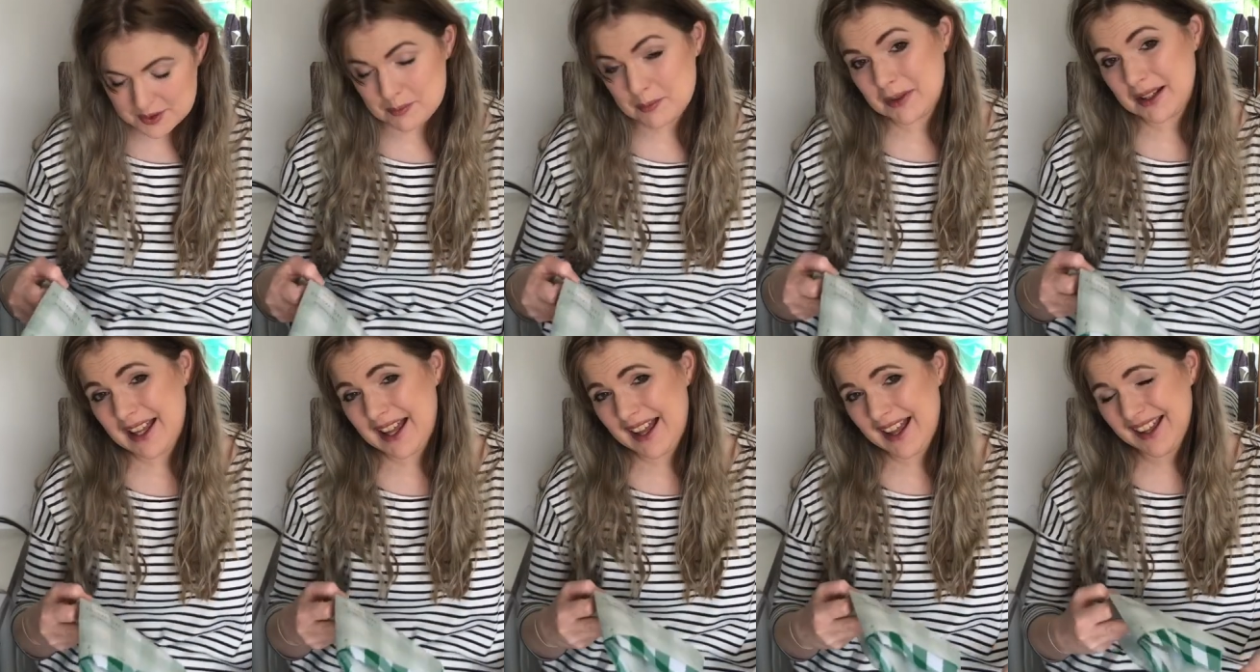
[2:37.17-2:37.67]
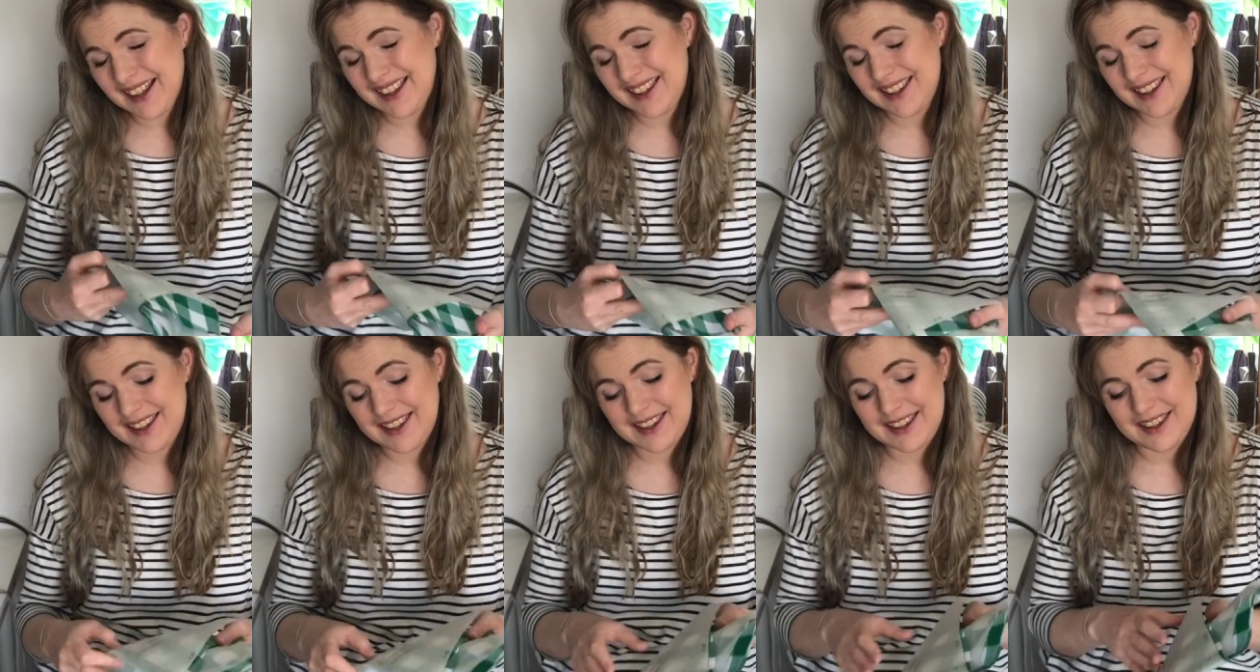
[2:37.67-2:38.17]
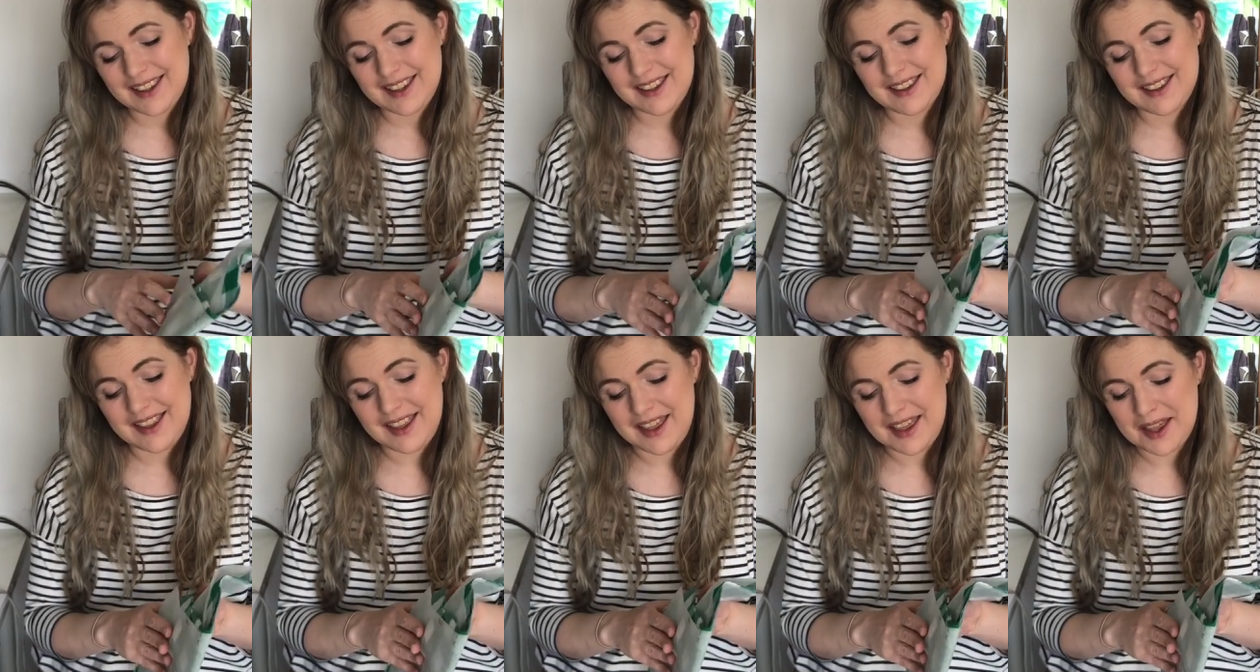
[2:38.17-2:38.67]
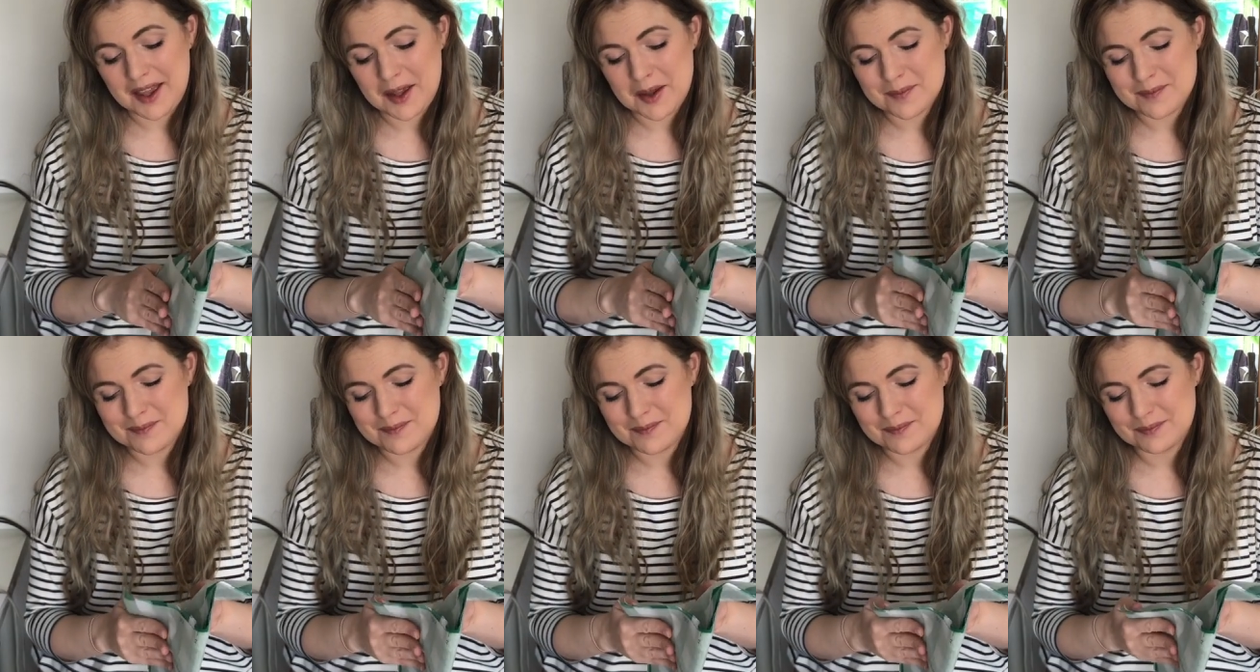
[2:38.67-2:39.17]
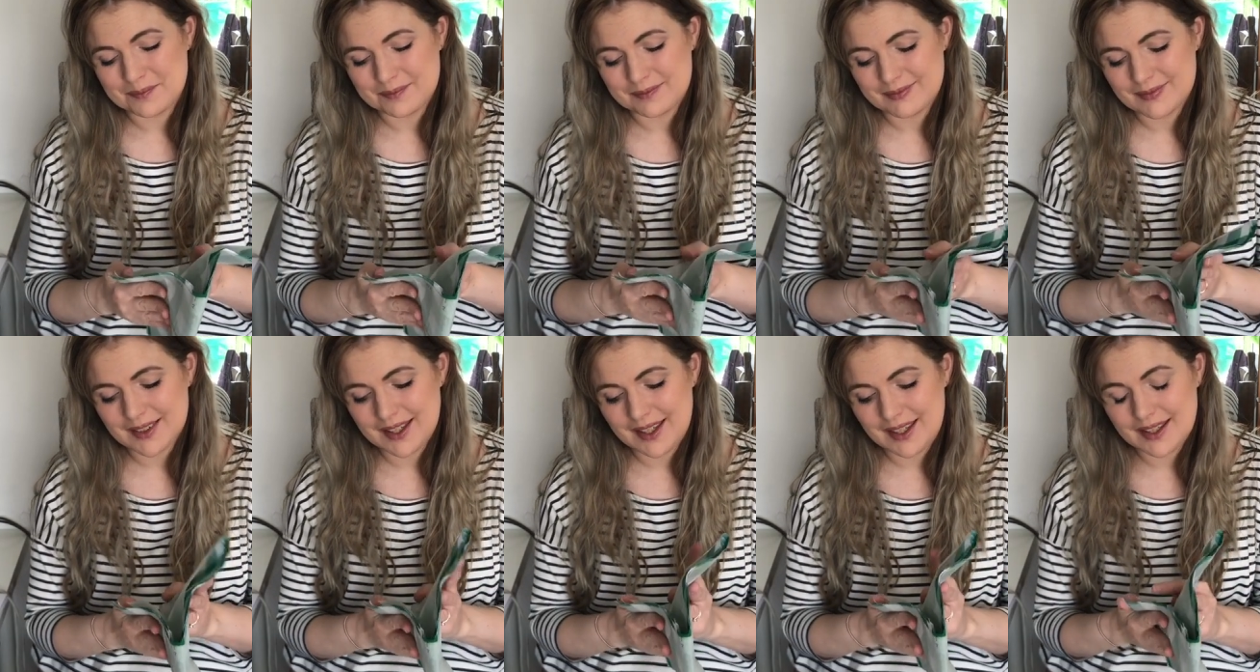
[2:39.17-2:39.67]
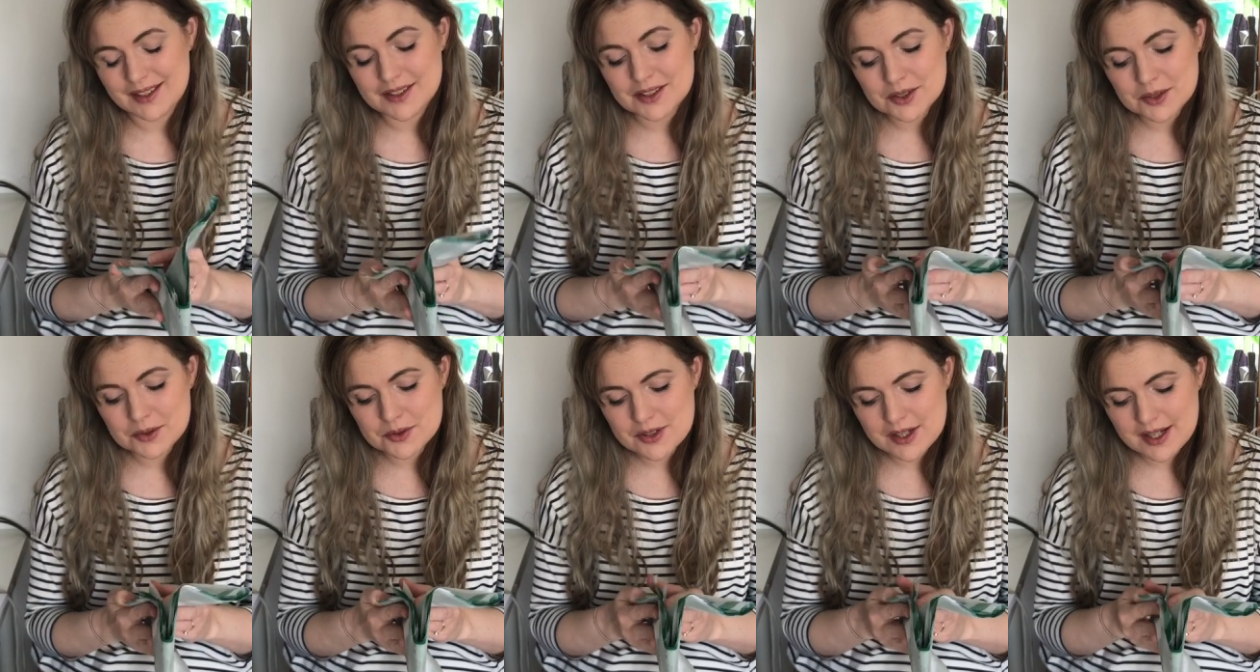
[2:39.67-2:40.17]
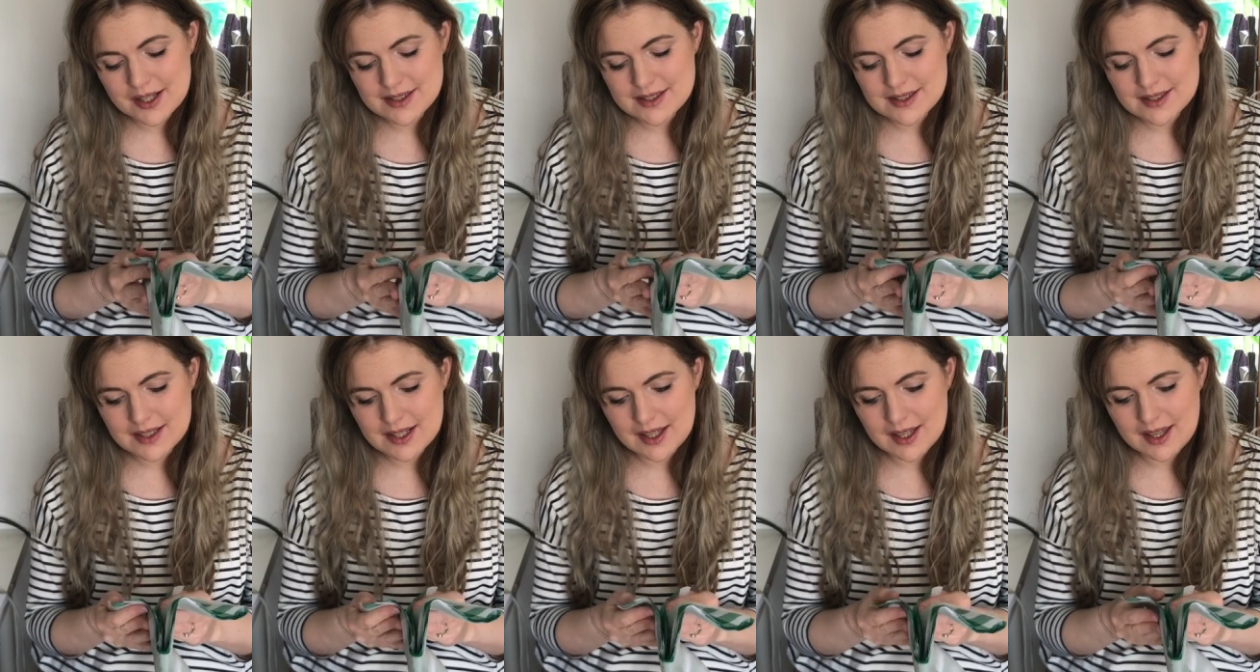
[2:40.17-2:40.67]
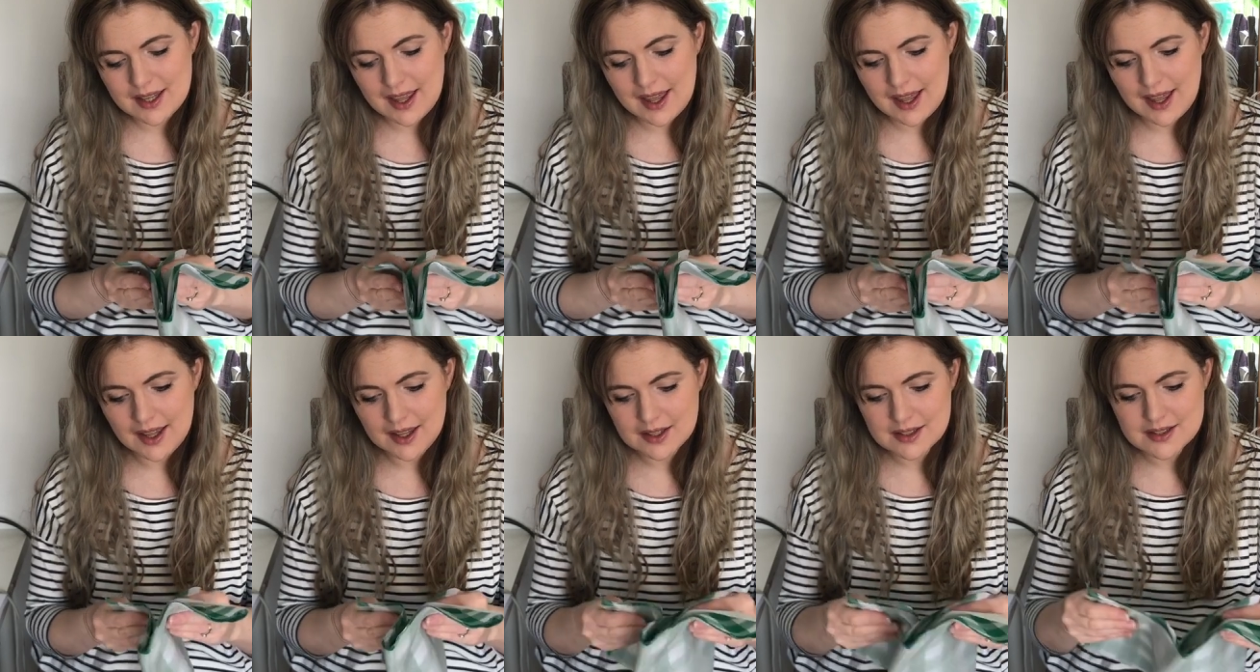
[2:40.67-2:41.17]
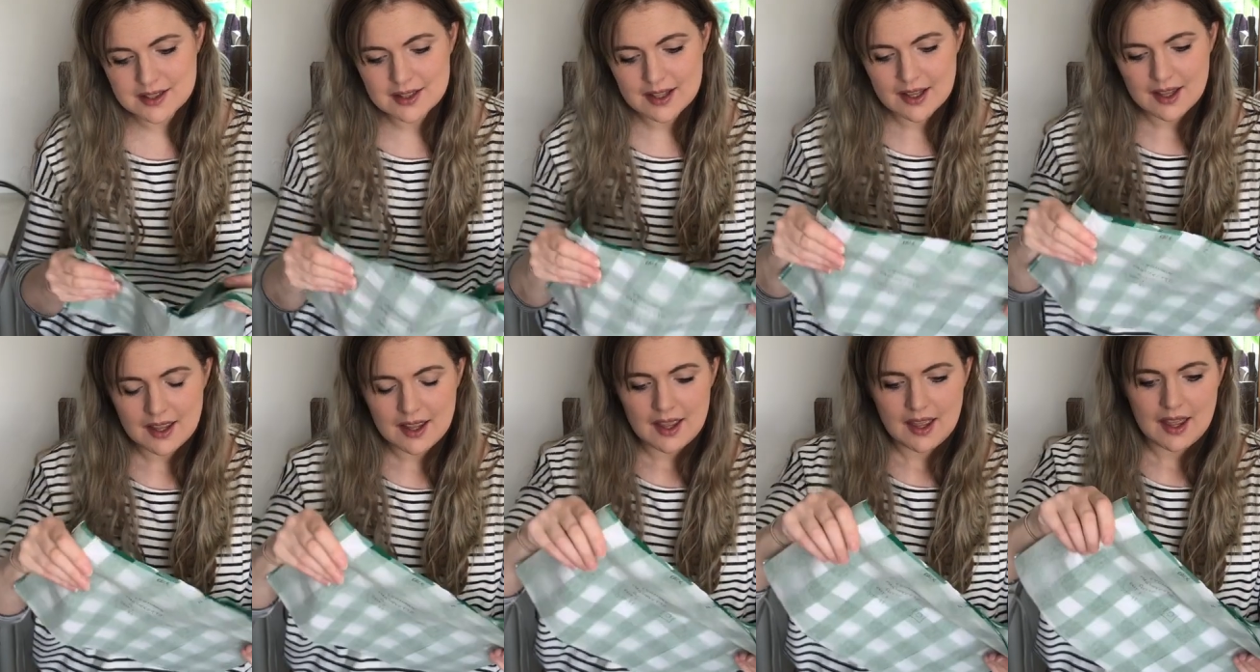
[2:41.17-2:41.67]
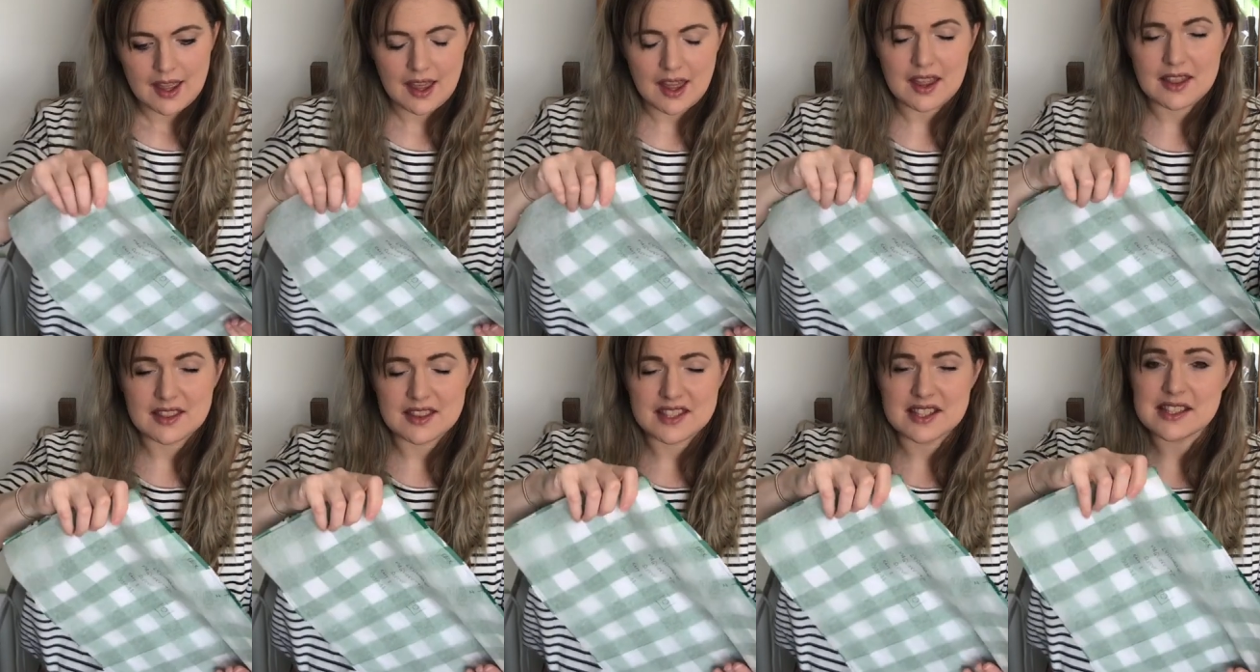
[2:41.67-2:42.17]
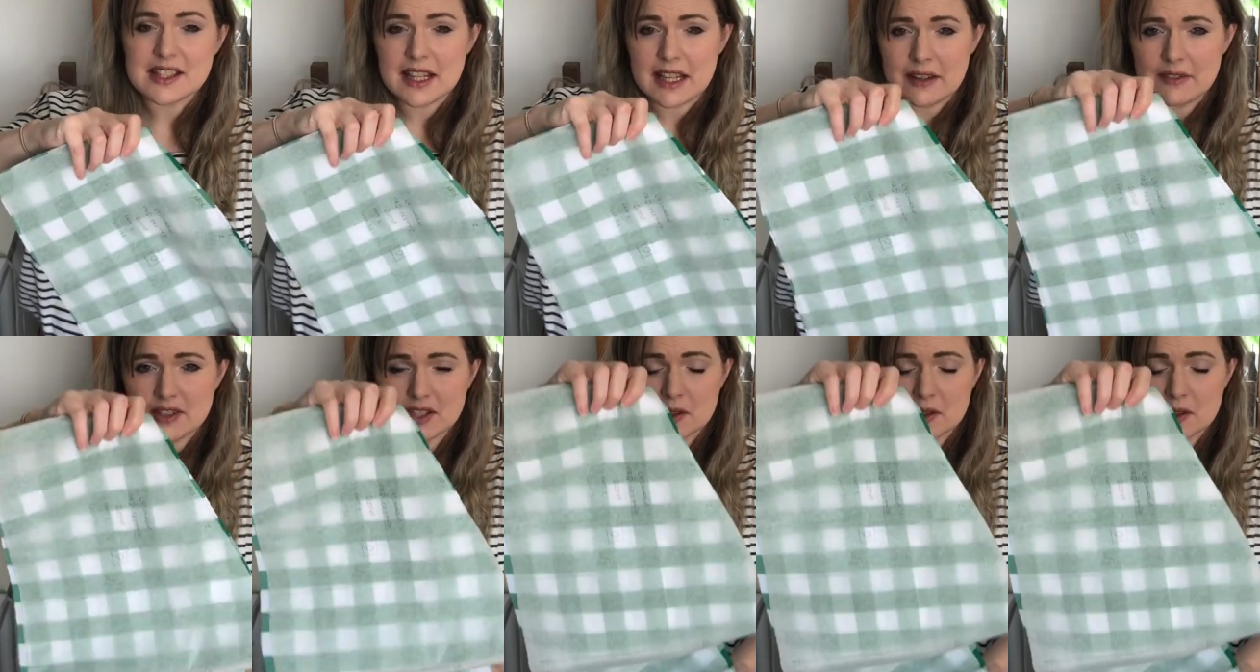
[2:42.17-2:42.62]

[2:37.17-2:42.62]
black indigo dress that I hacked. The sleeve is